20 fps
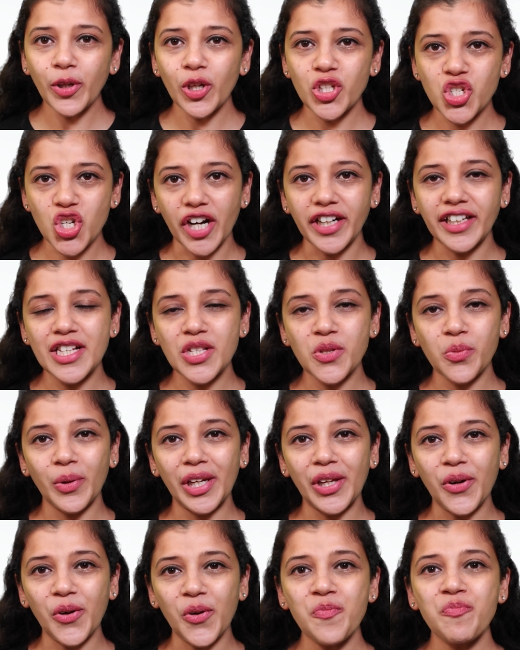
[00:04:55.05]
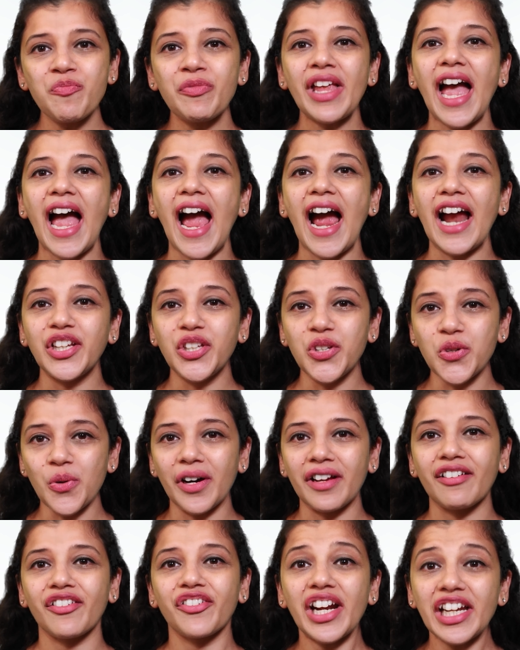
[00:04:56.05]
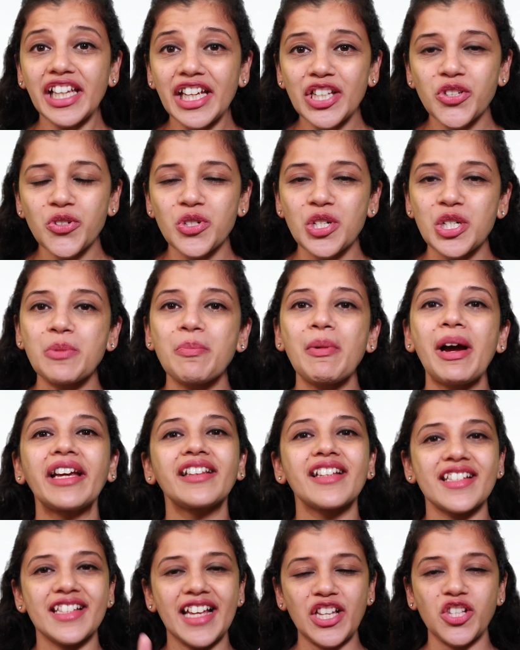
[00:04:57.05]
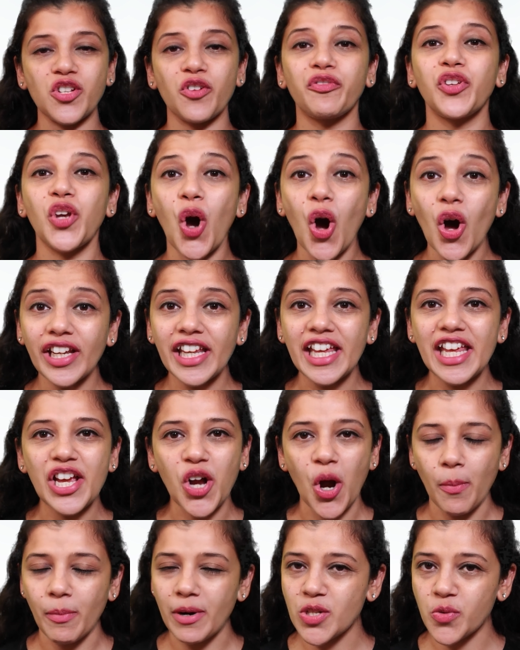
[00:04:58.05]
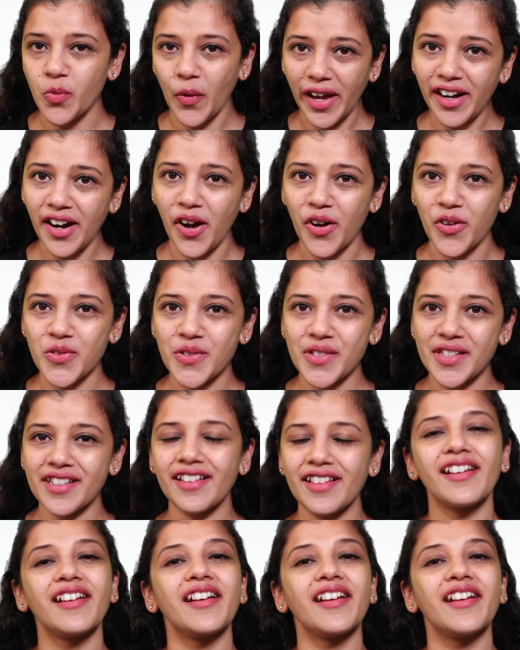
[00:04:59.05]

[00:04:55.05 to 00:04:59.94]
you enjoyed this video and you are ready to determine the size of your e-commerce warehouse.